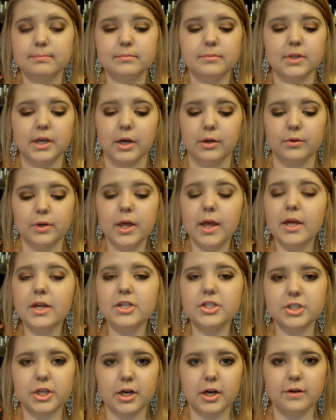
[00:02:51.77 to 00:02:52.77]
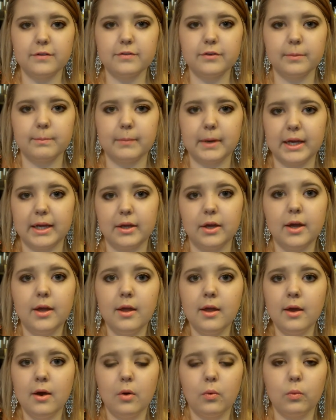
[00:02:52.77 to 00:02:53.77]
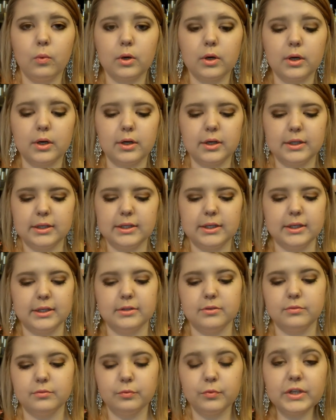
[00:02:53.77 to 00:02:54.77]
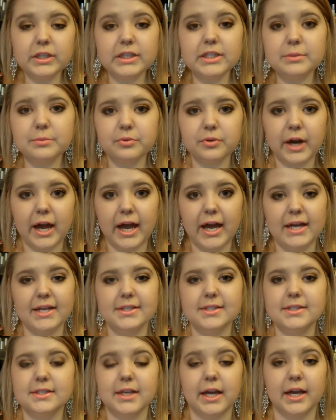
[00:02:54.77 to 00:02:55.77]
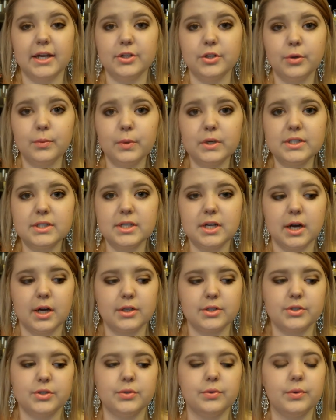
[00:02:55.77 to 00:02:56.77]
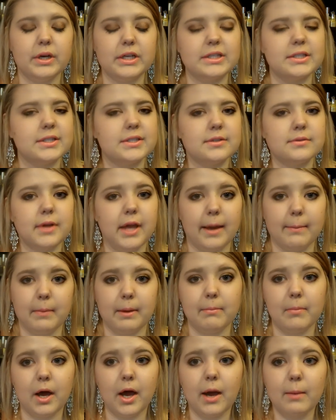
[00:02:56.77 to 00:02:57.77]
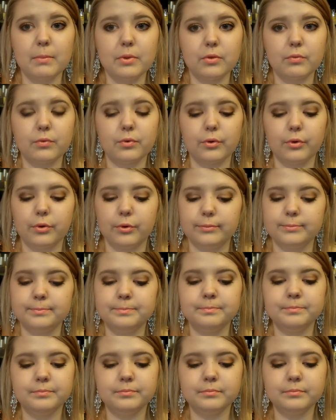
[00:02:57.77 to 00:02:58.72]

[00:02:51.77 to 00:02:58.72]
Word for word: you know, shut off from my world and really depressed. I had no one to talk to. I just had my mom in the room